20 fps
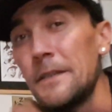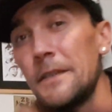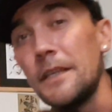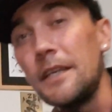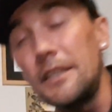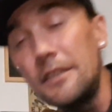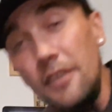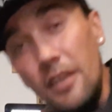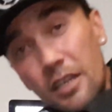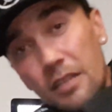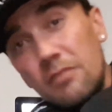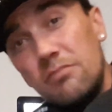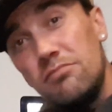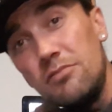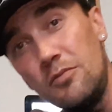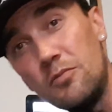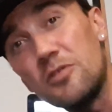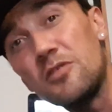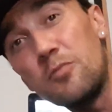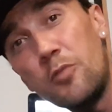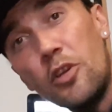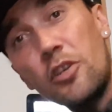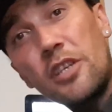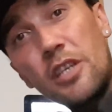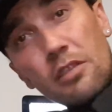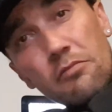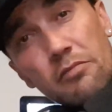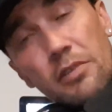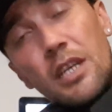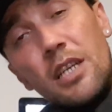And yeah, it was
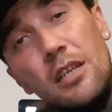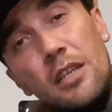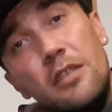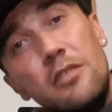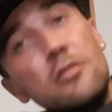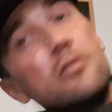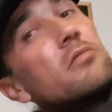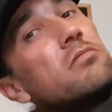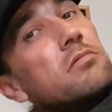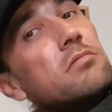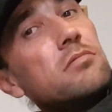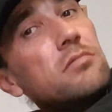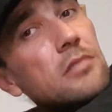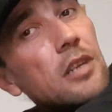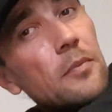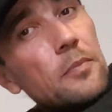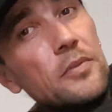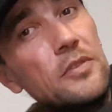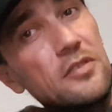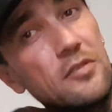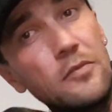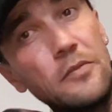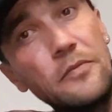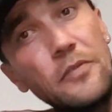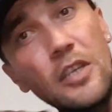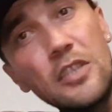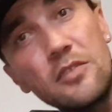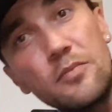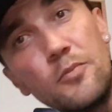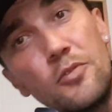working really good up until
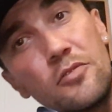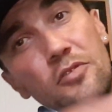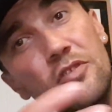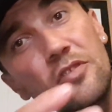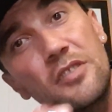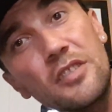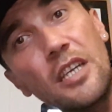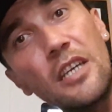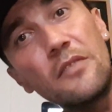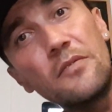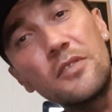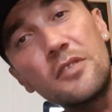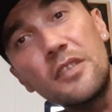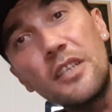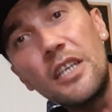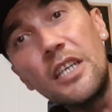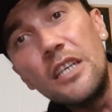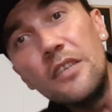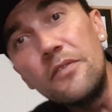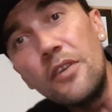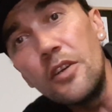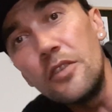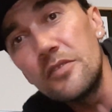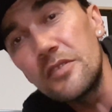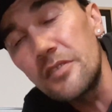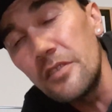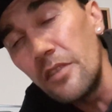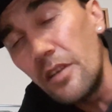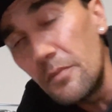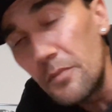Facebook just gave it the heave-ho.
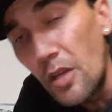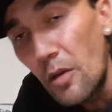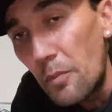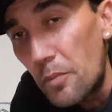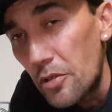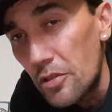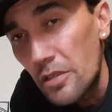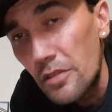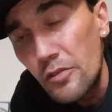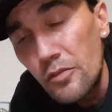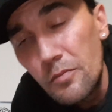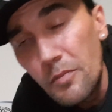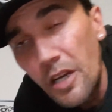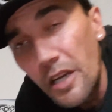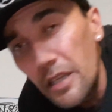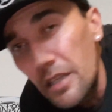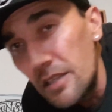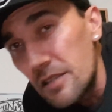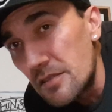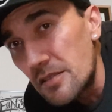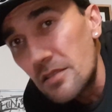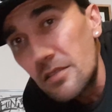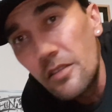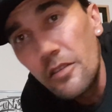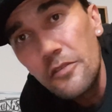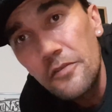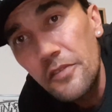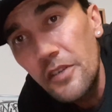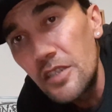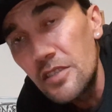So I'm not putting all my eggs in
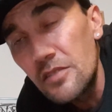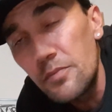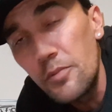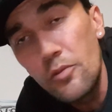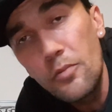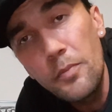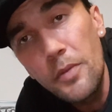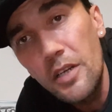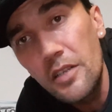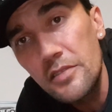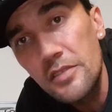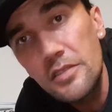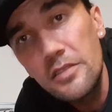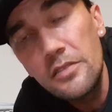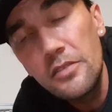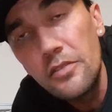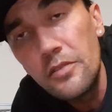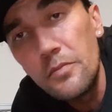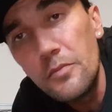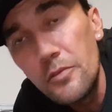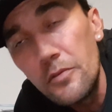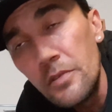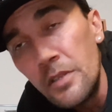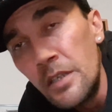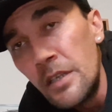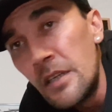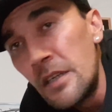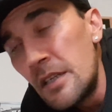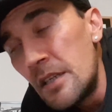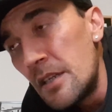no Facebook basket no more.
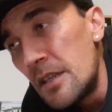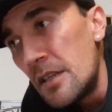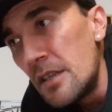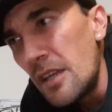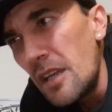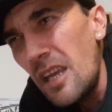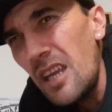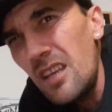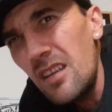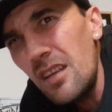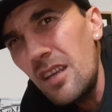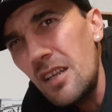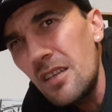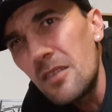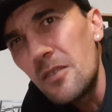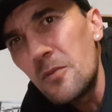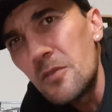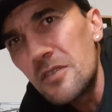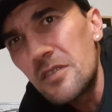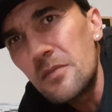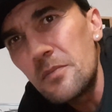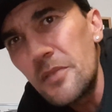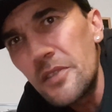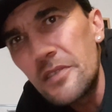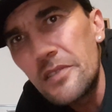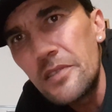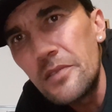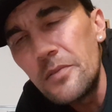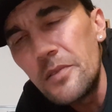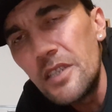And it was a bit
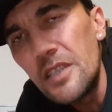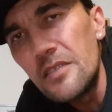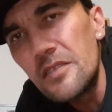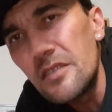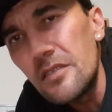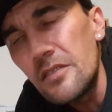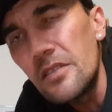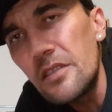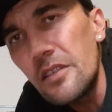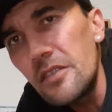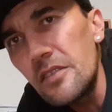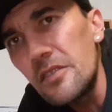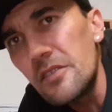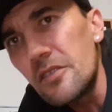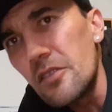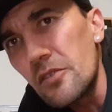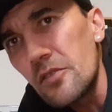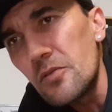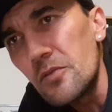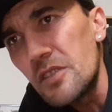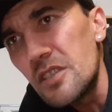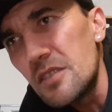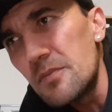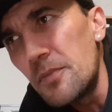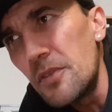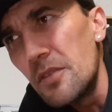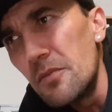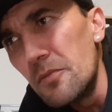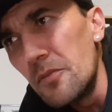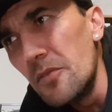too easy. You got all these
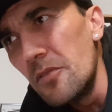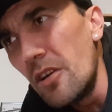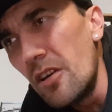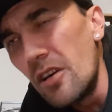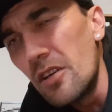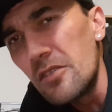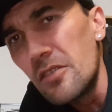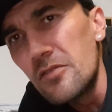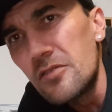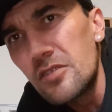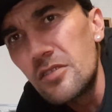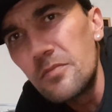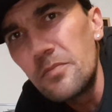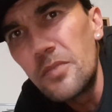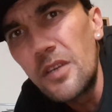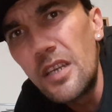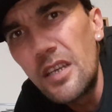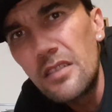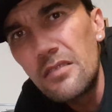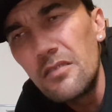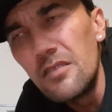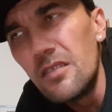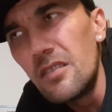people, I got your back,